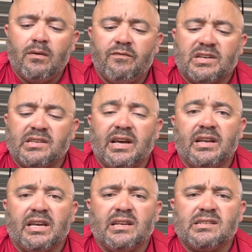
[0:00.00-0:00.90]
Fixing to head to
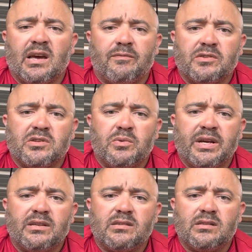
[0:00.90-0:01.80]
kids camp for 2
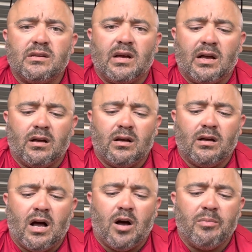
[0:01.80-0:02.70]
weeks.
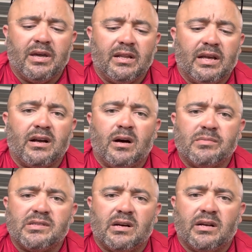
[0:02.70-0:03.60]
I'll be at Lake
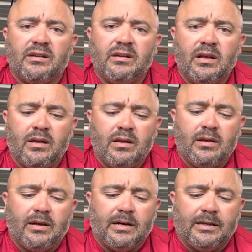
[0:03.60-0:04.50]
Amistad,
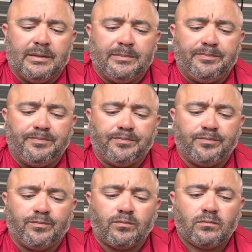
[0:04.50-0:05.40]

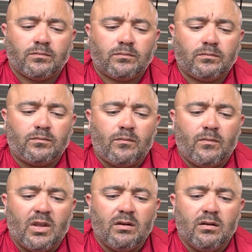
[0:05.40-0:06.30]

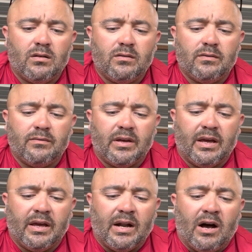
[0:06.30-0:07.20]

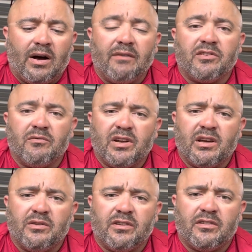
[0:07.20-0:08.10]
and I'll have some
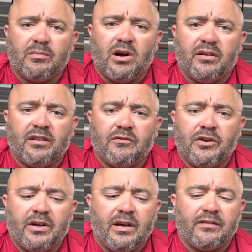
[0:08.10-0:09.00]
videos and some content for
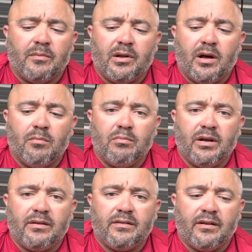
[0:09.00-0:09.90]
you guys coming up. But